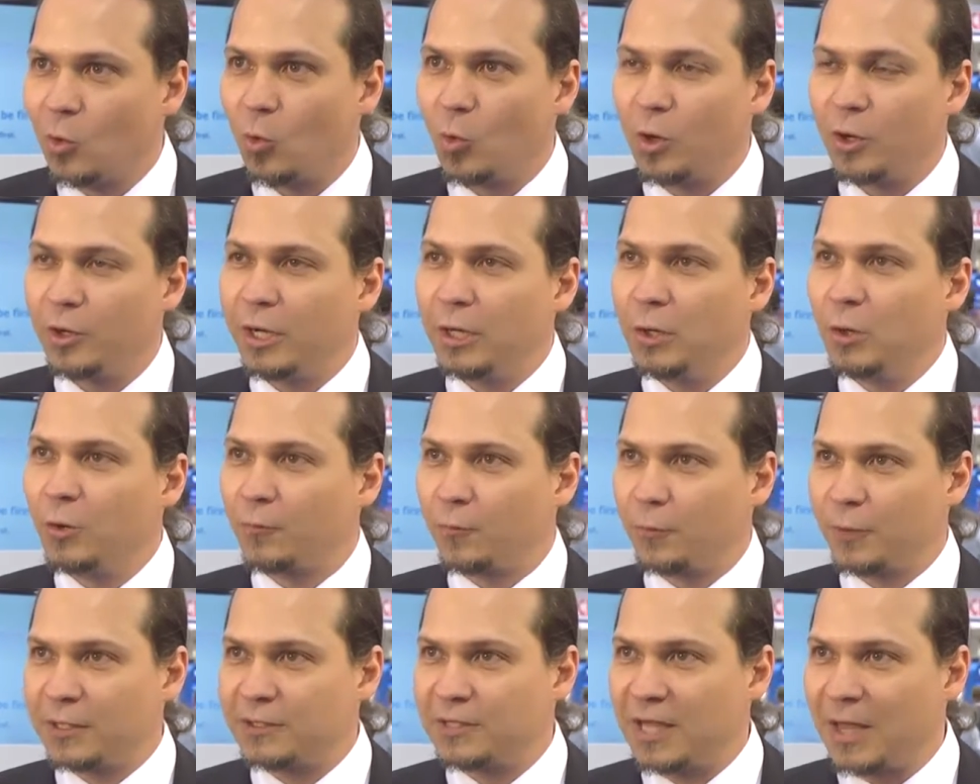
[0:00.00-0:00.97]
where they look,
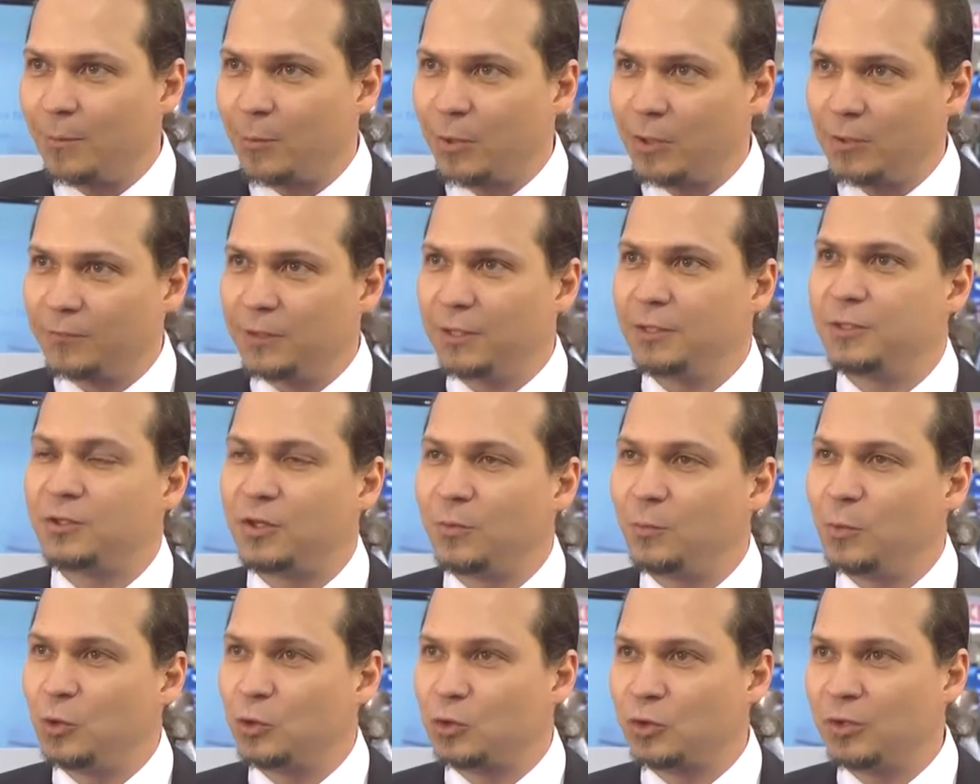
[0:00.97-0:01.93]
for example, of the
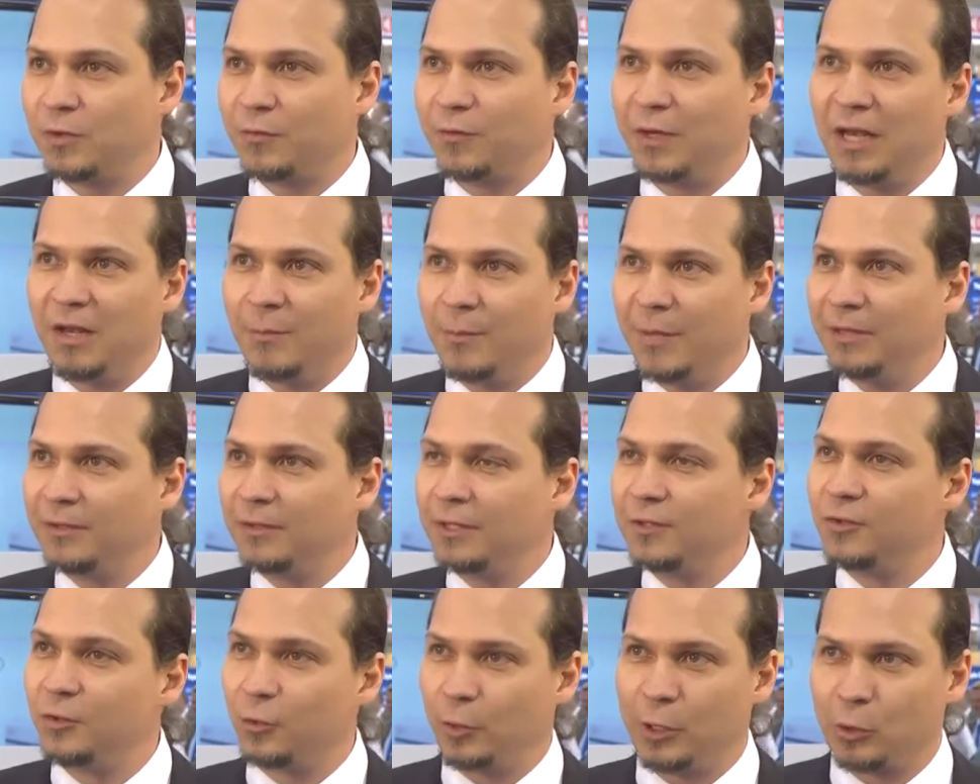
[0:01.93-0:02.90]
distribution of element
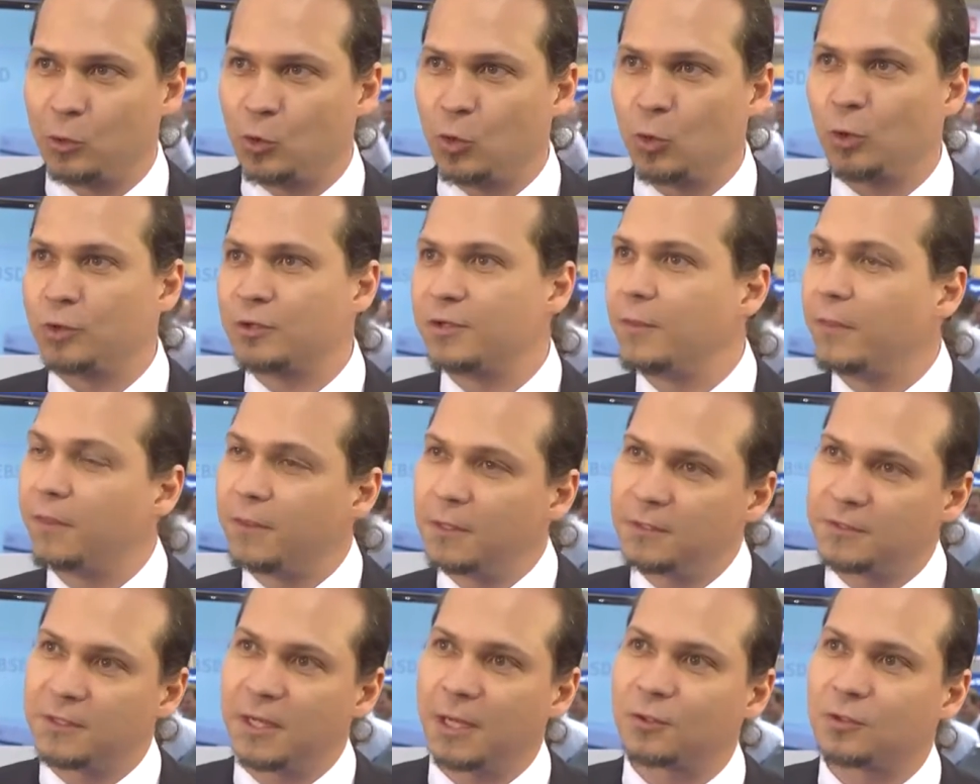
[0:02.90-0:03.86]
in drill cores and
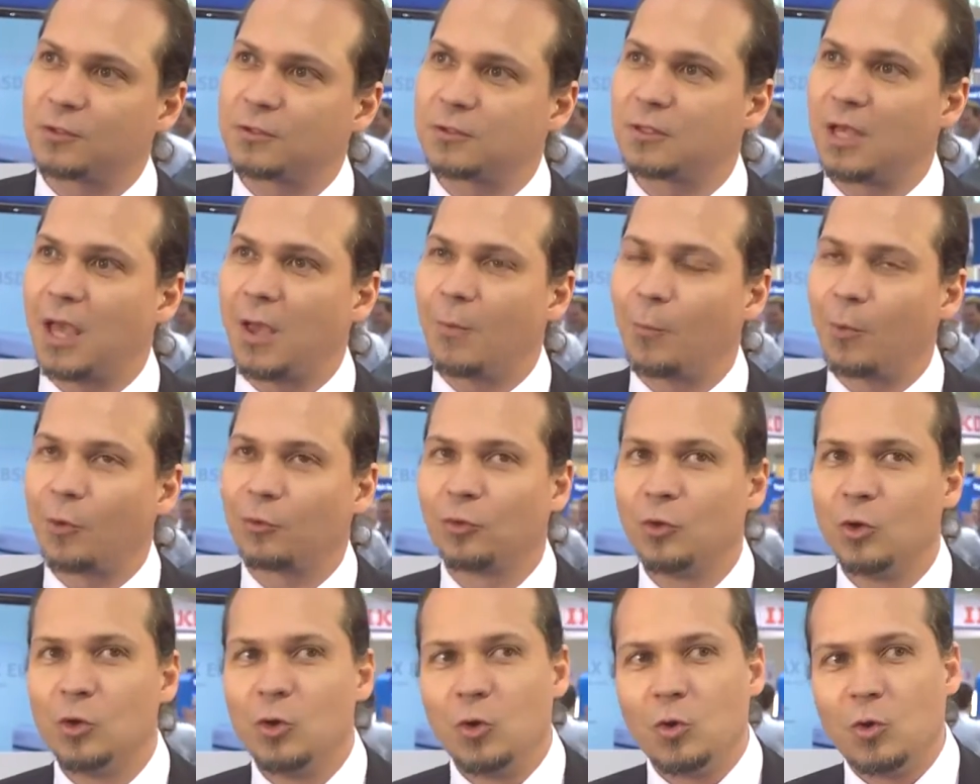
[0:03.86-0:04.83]
thin section samples.
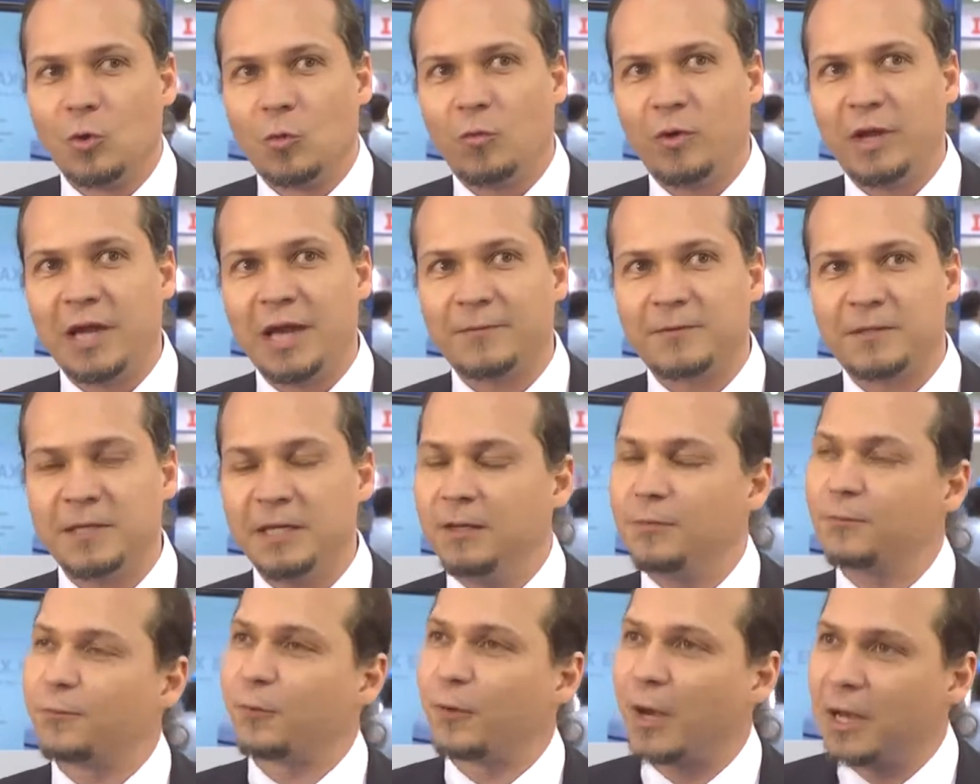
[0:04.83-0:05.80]
We have seen
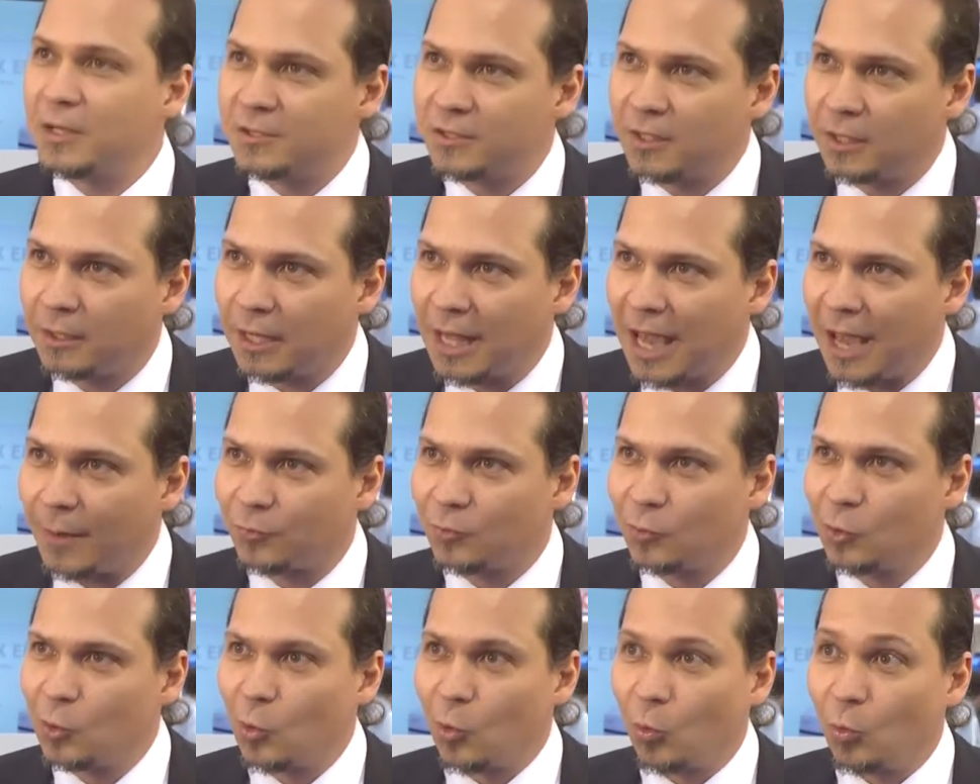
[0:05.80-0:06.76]
in forensic
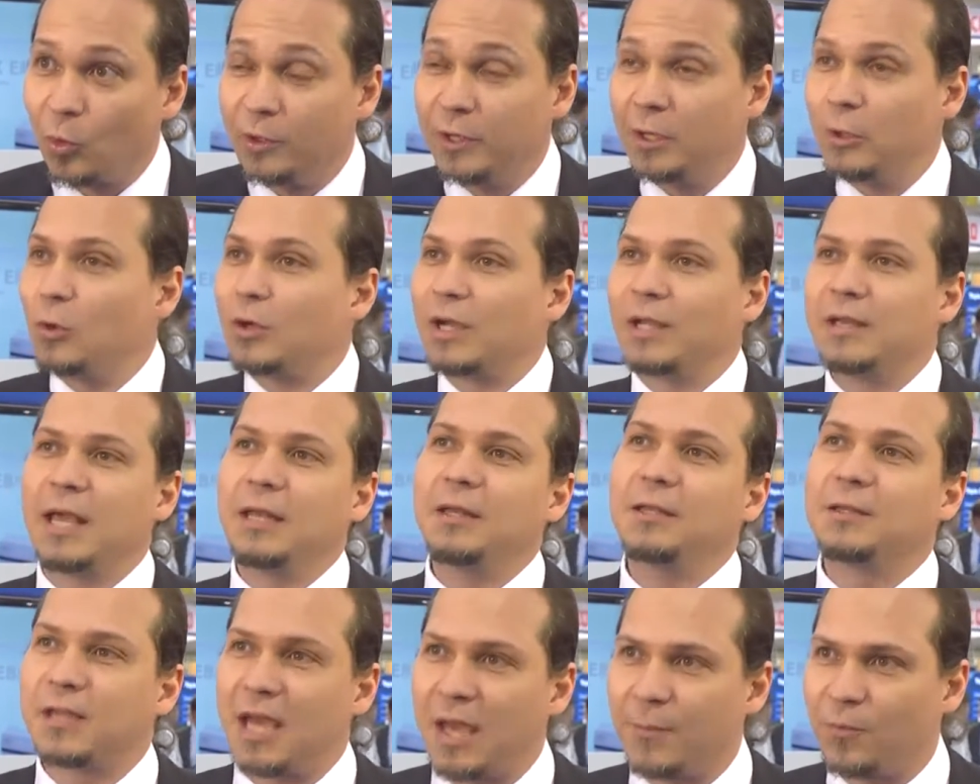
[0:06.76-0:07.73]
labs, where they look at
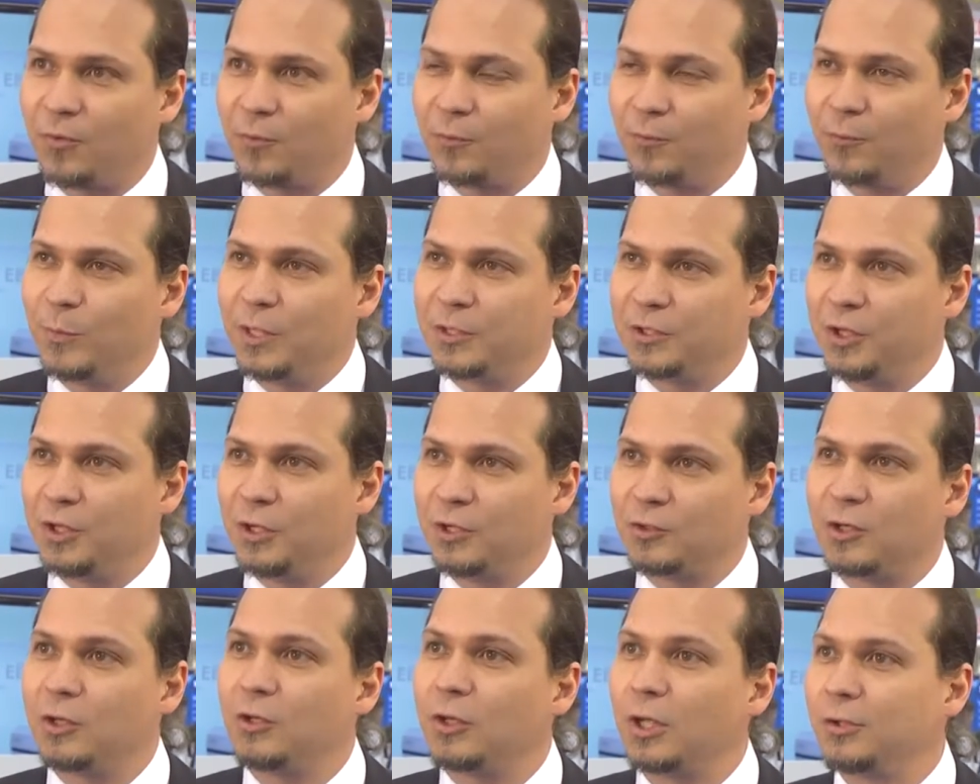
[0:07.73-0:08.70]
any type of
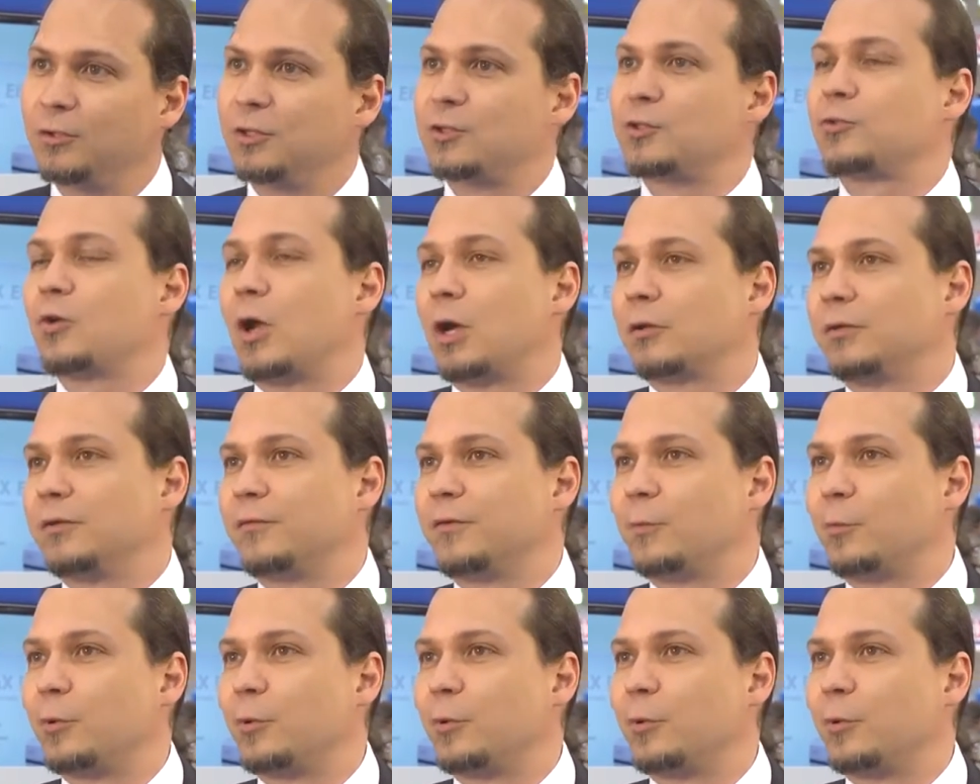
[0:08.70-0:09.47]
materials in a non-destructive